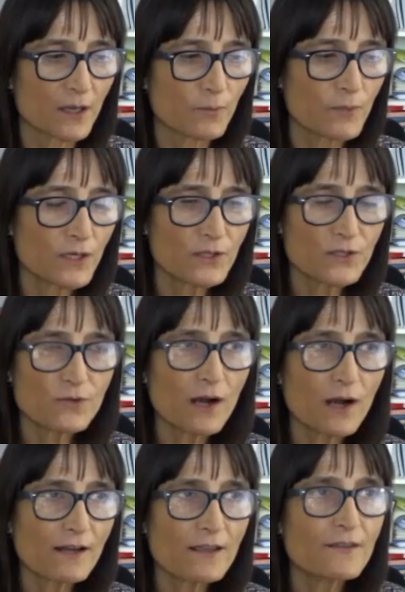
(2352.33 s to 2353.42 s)
because you
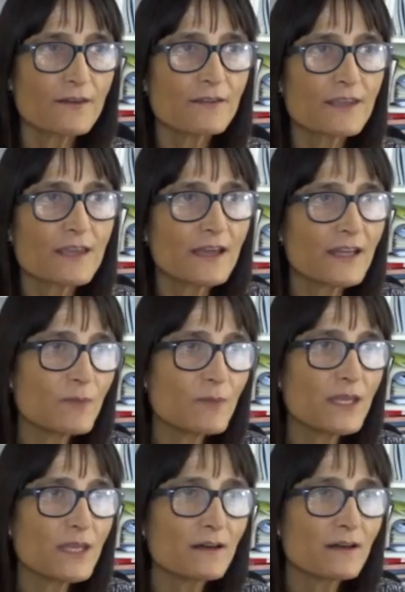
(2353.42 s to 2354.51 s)
are either the
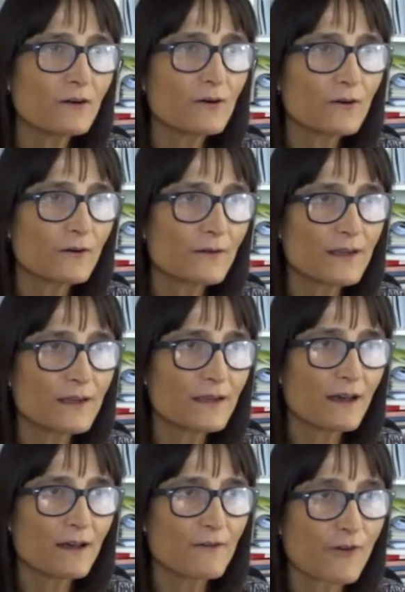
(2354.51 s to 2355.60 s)
enemy or the
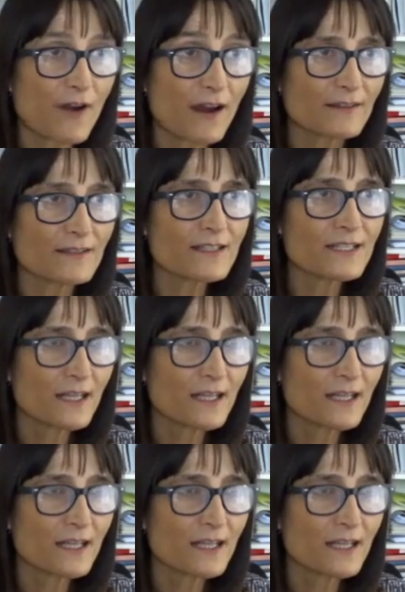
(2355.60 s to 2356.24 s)
friend.